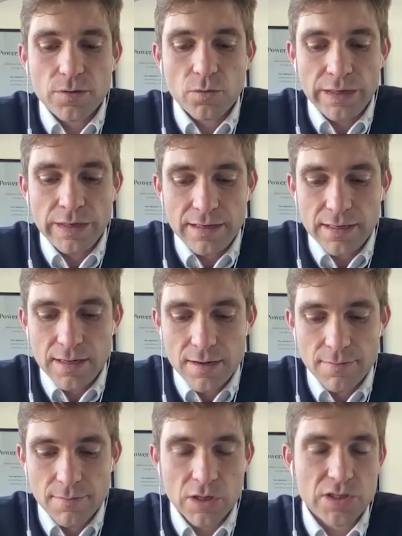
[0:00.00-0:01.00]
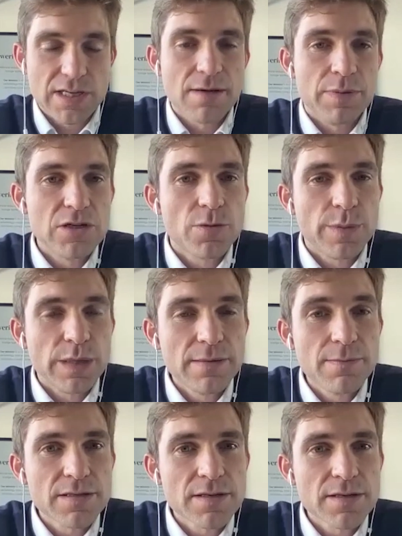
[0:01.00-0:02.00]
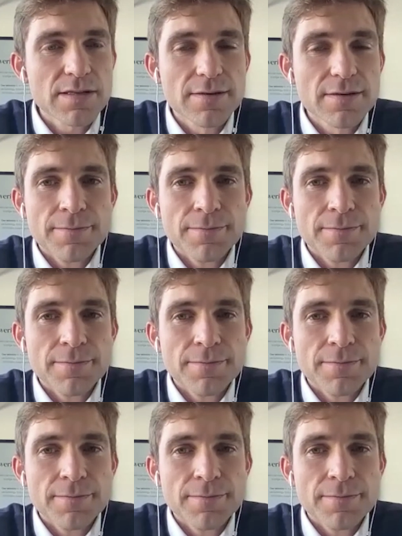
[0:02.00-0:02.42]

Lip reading: we're mostly a B2B business.